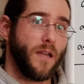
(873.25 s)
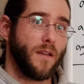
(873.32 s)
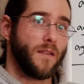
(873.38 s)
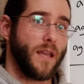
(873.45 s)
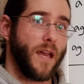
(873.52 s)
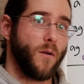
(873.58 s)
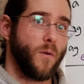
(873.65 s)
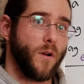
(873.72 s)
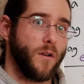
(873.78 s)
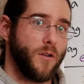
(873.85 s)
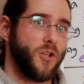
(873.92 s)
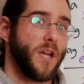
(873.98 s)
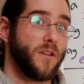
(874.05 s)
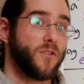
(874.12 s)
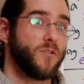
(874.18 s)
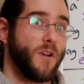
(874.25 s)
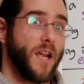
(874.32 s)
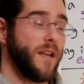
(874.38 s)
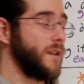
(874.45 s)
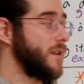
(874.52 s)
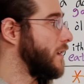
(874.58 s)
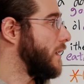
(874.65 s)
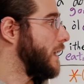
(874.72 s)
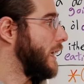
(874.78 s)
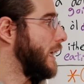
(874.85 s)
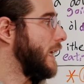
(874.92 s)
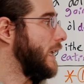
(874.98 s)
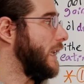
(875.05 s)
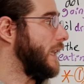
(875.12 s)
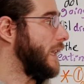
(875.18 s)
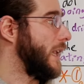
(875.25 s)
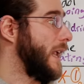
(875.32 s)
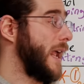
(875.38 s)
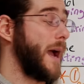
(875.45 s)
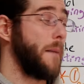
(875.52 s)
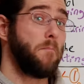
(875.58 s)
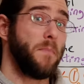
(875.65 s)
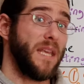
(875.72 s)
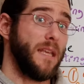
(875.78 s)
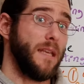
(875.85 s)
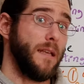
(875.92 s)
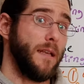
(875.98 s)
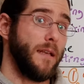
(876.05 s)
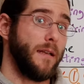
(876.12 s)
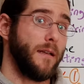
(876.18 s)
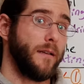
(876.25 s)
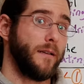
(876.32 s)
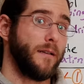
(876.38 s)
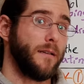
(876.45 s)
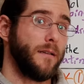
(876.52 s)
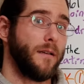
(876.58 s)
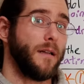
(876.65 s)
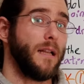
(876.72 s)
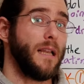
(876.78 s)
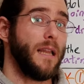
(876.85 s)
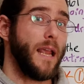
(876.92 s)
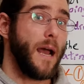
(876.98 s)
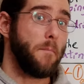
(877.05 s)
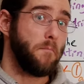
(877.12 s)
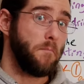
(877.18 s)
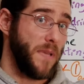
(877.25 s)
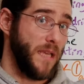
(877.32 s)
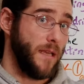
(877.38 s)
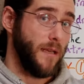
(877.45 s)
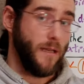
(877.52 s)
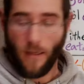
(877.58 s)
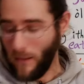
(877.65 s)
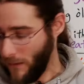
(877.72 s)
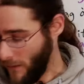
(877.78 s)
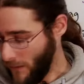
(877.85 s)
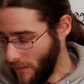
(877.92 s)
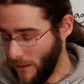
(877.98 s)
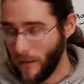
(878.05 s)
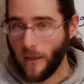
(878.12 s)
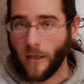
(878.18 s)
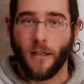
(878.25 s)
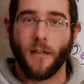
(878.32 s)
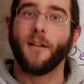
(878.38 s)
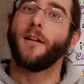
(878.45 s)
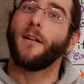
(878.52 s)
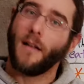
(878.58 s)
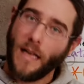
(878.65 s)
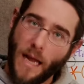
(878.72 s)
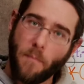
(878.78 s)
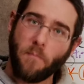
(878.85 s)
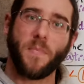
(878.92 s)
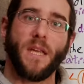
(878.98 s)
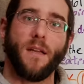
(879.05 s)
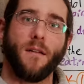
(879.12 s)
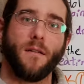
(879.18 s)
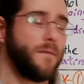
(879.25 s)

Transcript: get that word just right. Liapi. Liapi. Liapi.